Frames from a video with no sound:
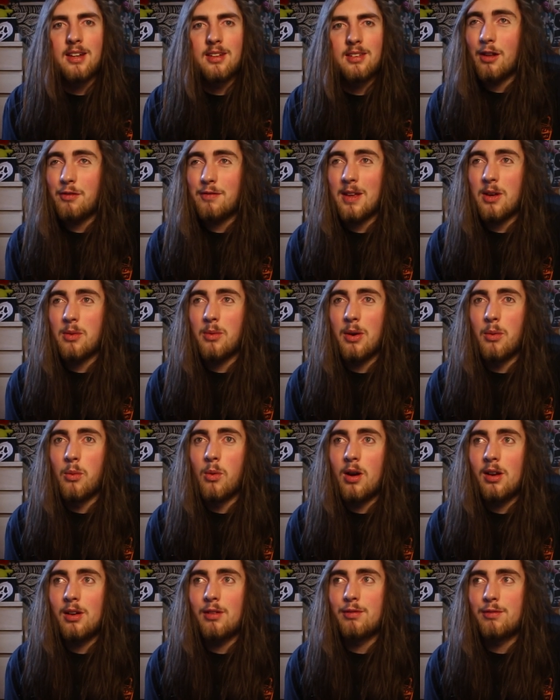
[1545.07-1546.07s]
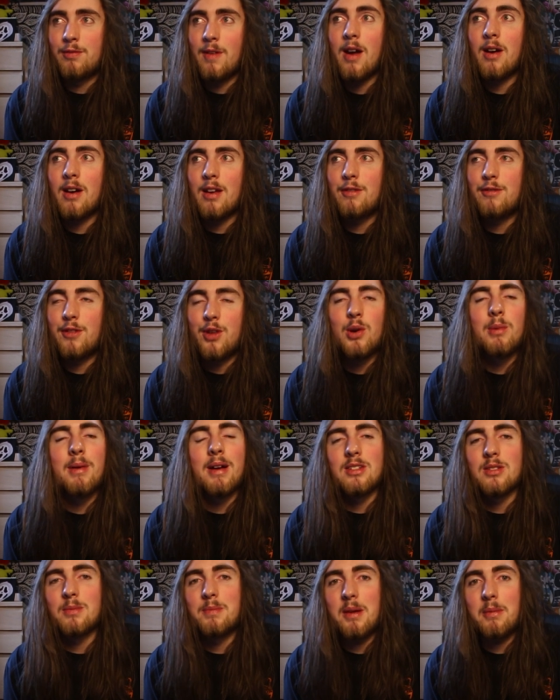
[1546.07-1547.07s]
And I think we're one of very few
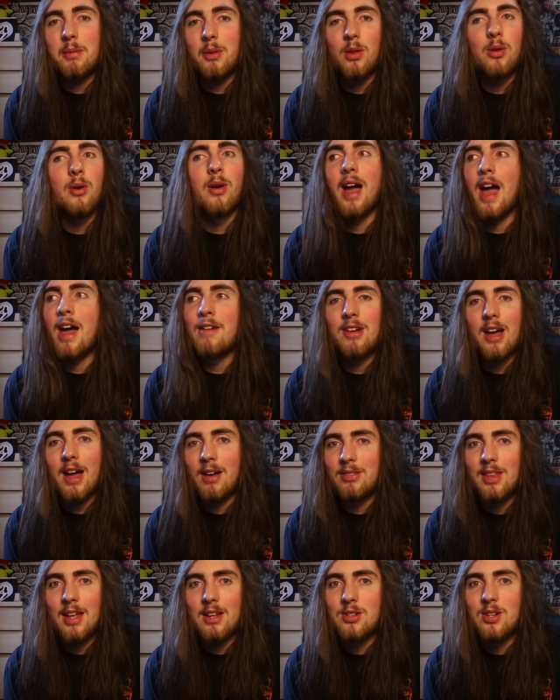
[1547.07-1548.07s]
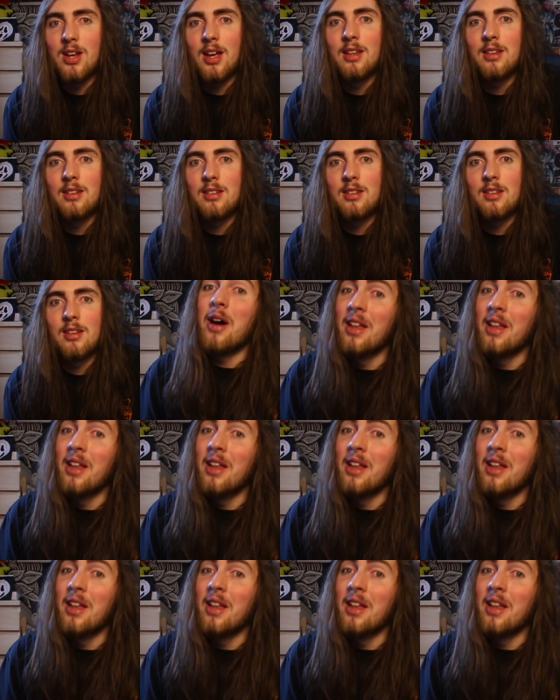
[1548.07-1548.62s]
amounts of people who ever have that chance.